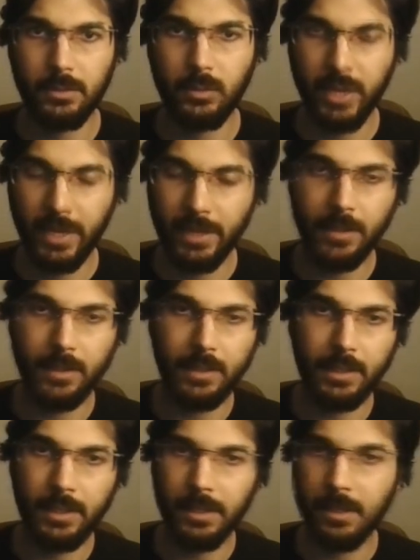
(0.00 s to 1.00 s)
created
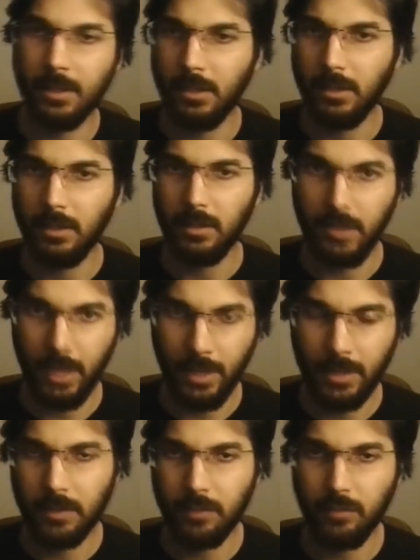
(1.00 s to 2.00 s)
the
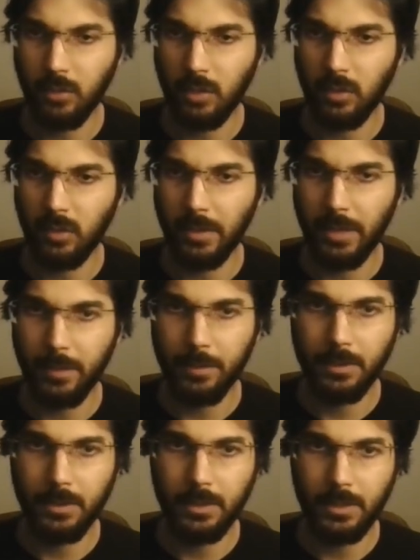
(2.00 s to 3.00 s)
line for our map,
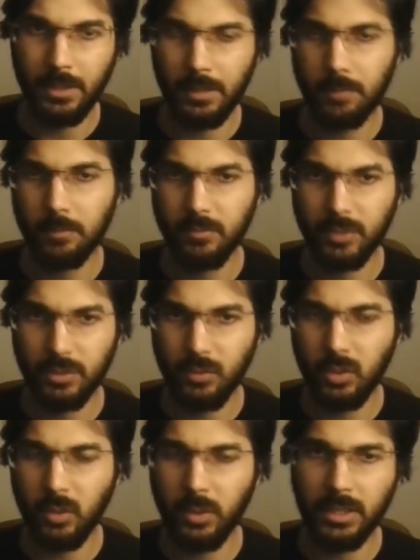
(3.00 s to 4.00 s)
and I'm just
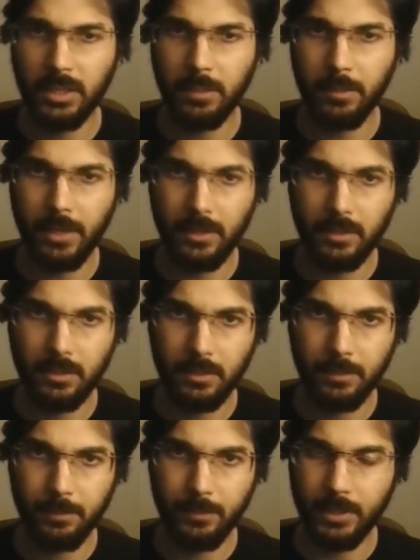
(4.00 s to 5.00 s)
following the path
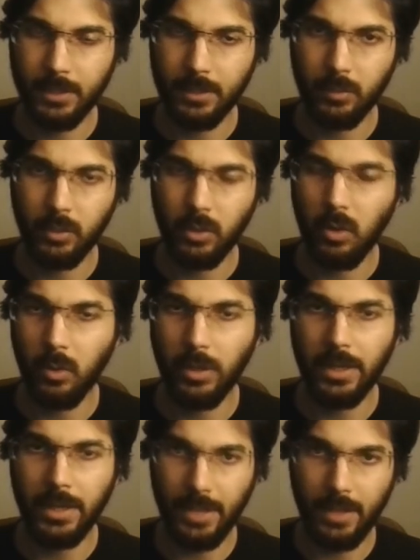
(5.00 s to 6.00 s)
that we
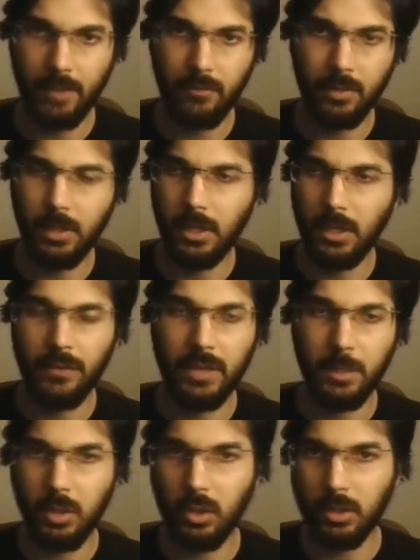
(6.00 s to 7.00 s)
already have
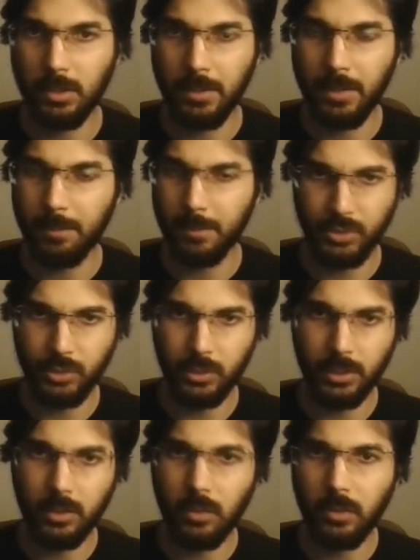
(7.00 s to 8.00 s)
available on the map, but you
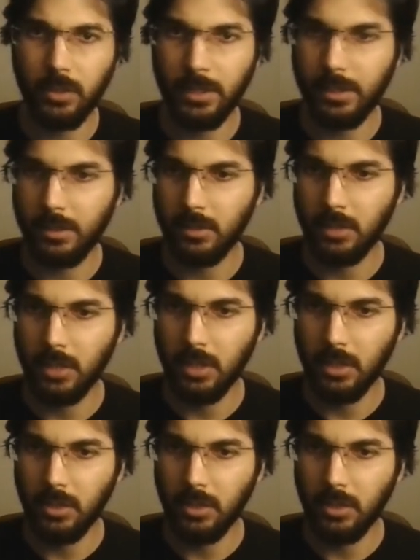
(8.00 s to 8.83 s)
can go ahead and